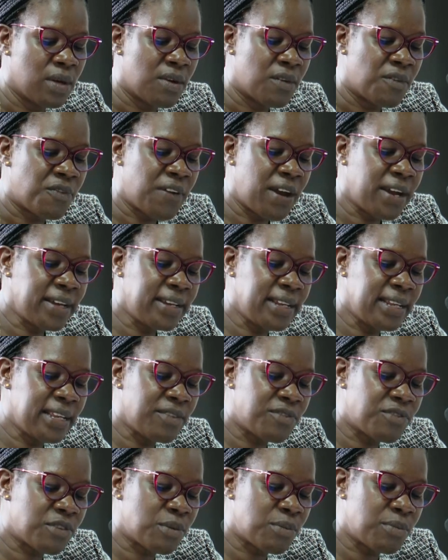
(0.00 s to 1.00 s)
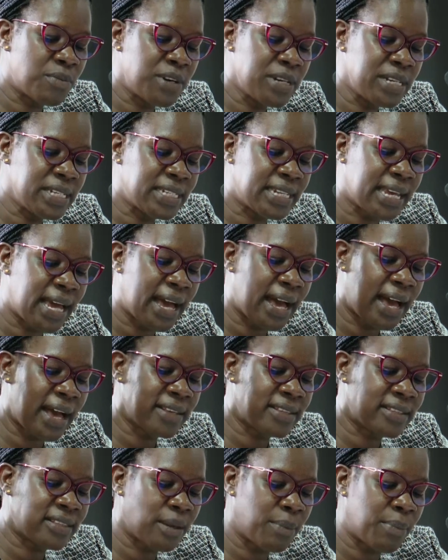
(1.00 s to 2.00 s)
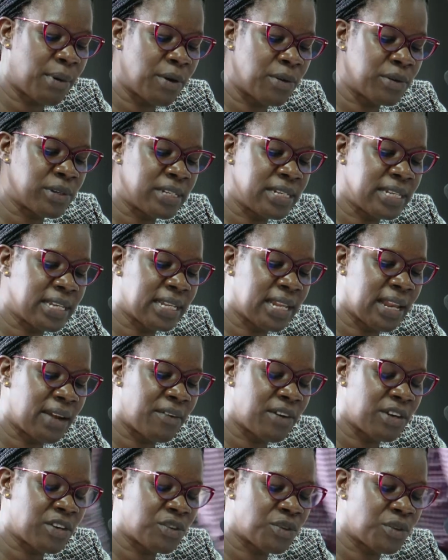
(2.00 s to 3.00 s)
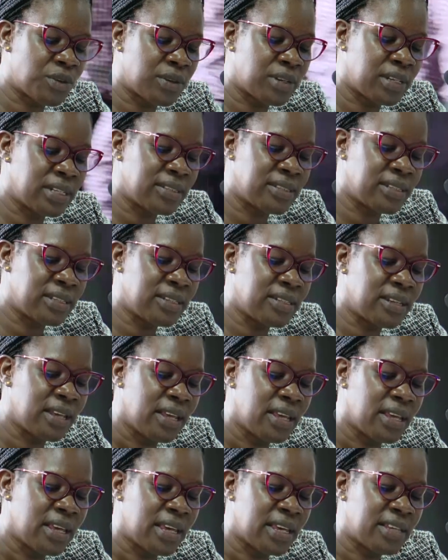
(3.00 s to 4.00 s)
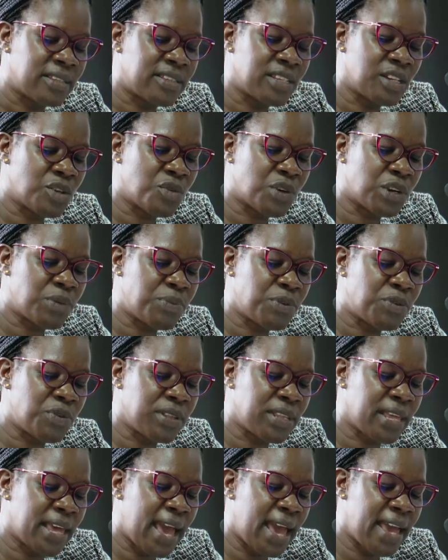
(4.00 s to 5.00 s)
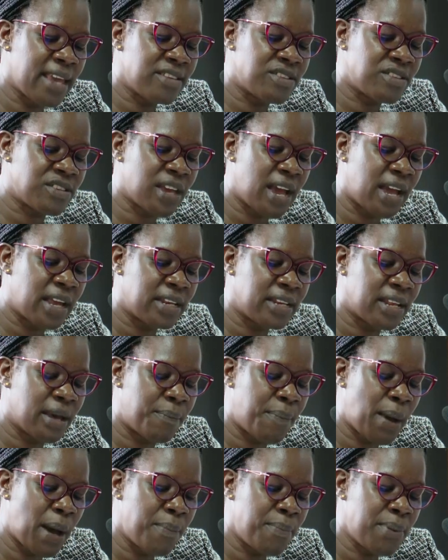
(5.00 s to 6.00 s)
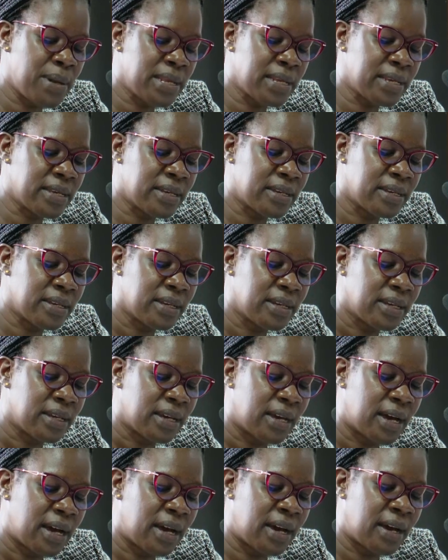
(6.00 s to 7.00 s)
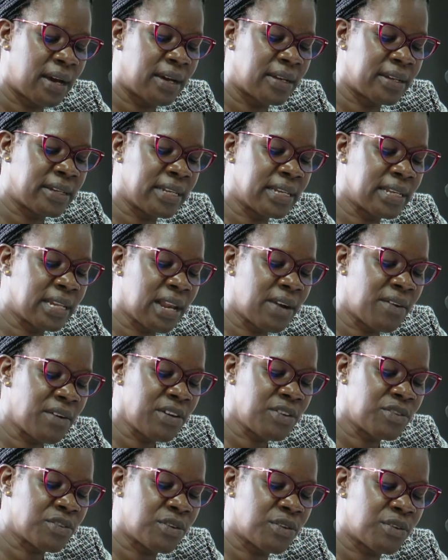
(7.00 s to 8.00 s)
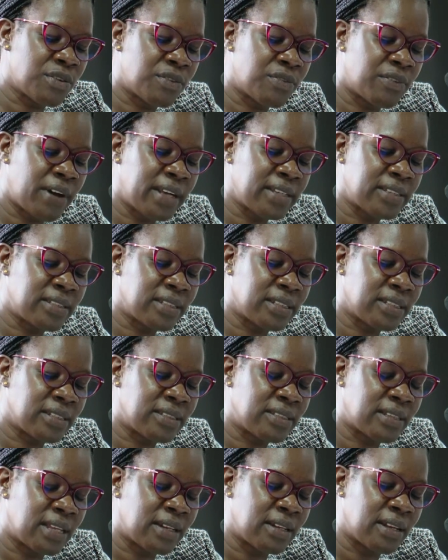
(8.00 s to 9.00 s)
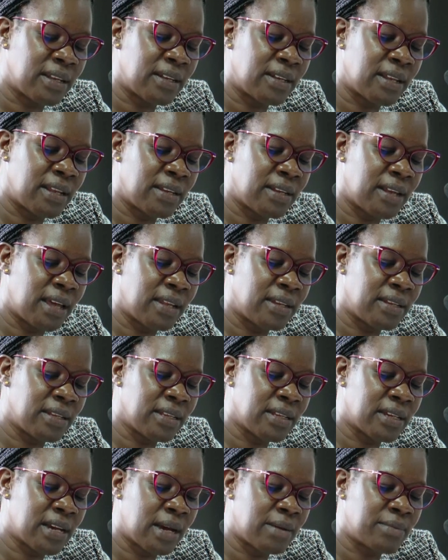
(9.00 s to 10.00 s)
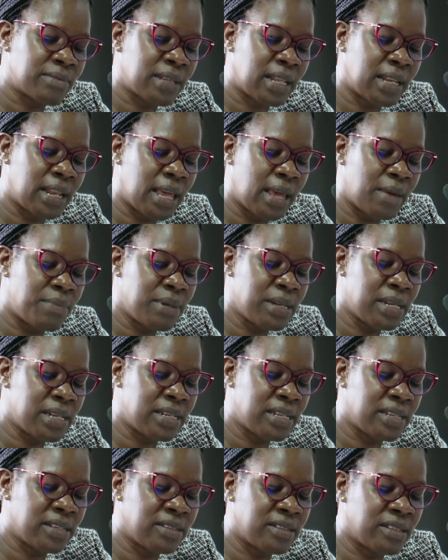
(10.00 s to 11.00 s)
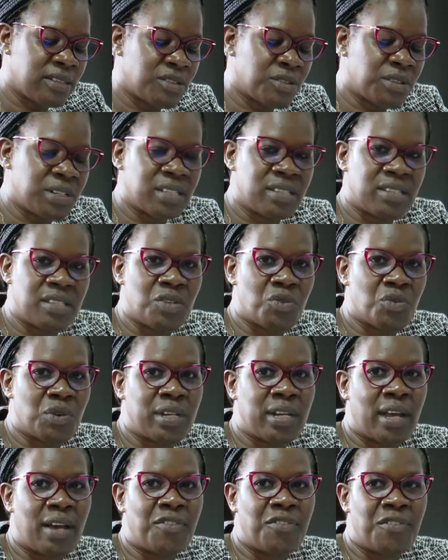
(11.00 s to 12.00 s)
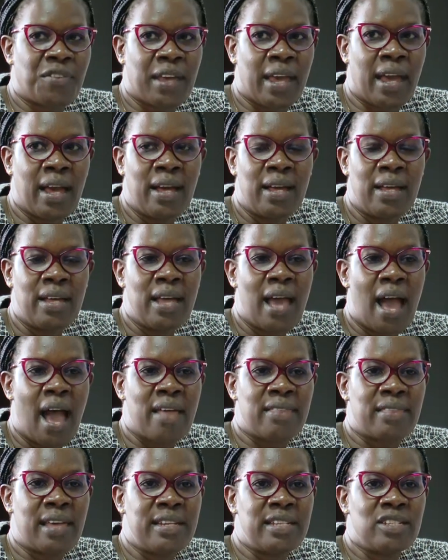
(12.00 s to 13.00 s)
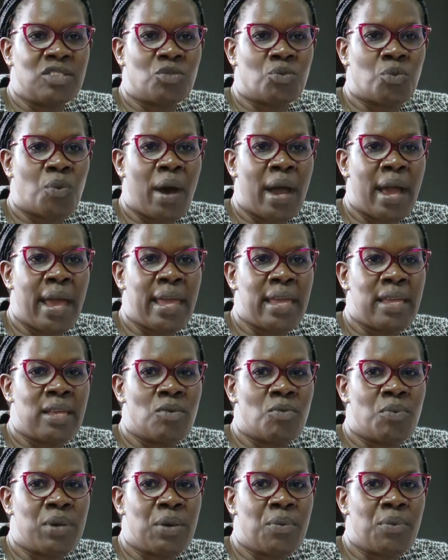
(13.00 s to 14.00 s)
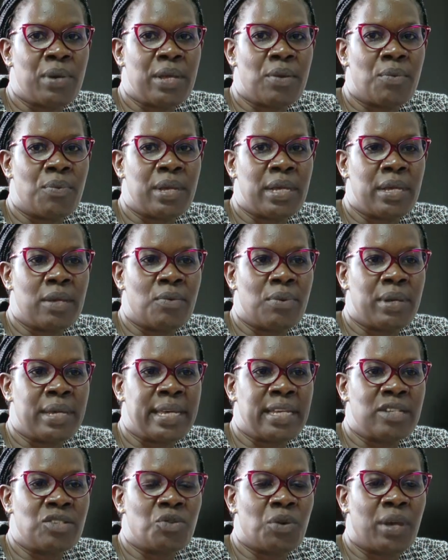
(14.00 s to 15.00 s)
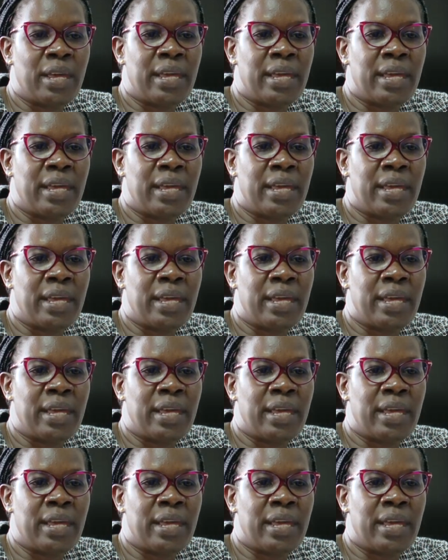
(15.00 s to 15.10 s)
Franklin from Monitor asked about declaration. Is it a secret between the IG and the public? Declaration of assets and incomes and liabilities is not a secret affair, and that is why we get to